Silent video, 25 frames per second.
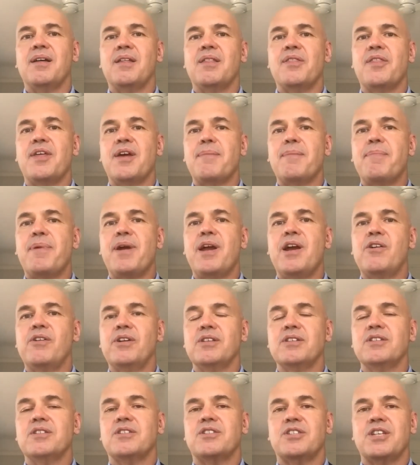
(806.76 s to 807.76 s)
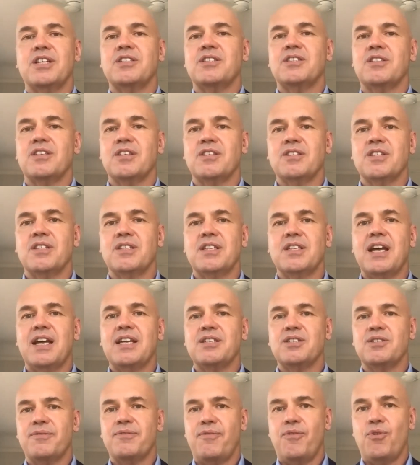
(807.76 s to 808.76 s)
their parents, just as it
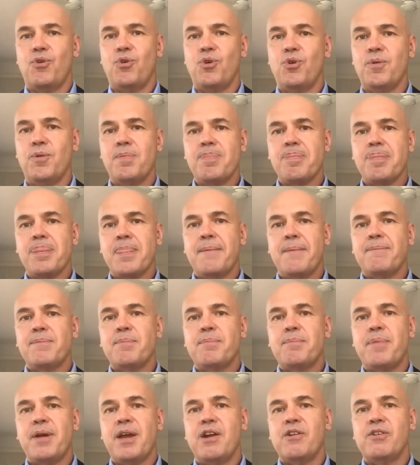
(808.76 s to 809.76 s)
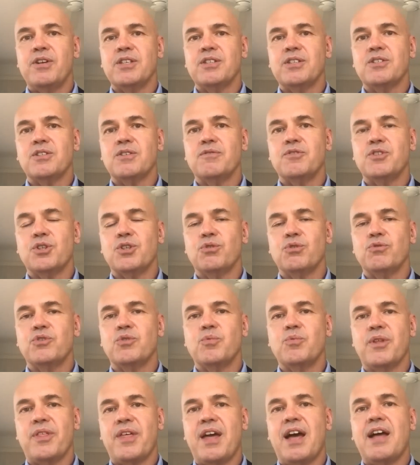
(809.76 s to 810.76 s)
does for parents of
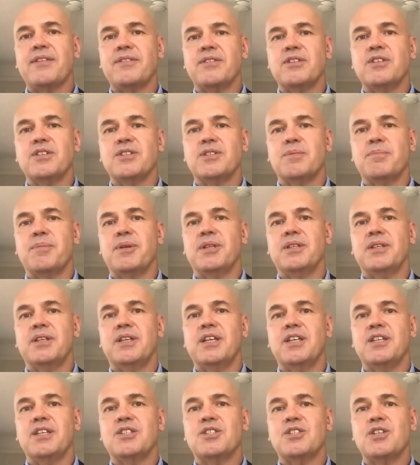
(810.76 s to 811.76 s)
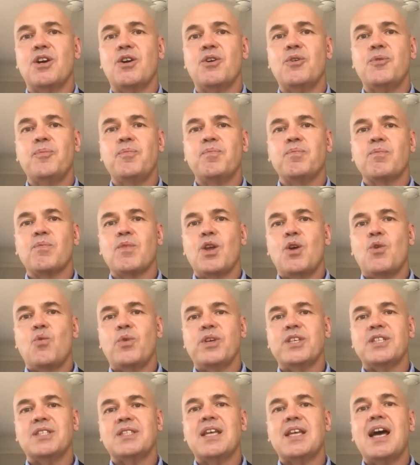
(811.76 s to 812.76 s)
children without disabilities. So
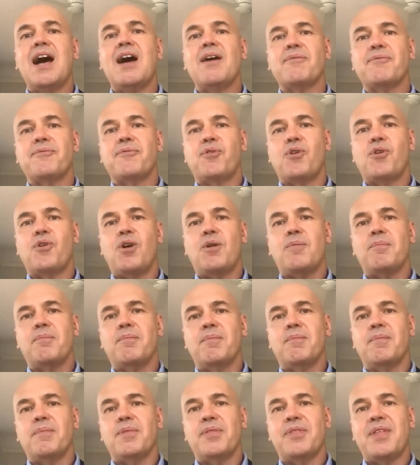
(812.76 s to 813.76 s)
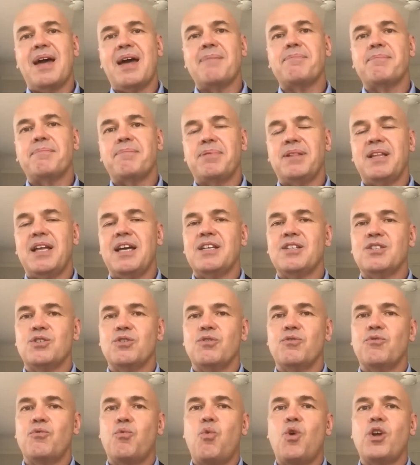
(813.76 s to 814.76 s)
we start from that place
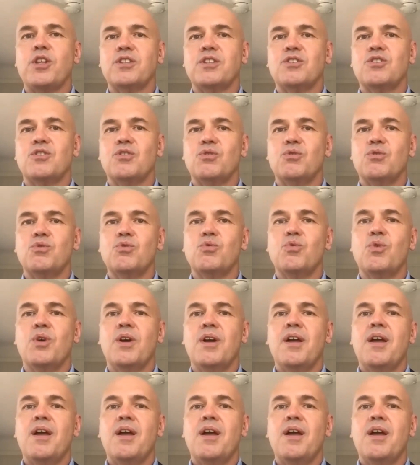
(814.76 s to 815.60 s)
of what do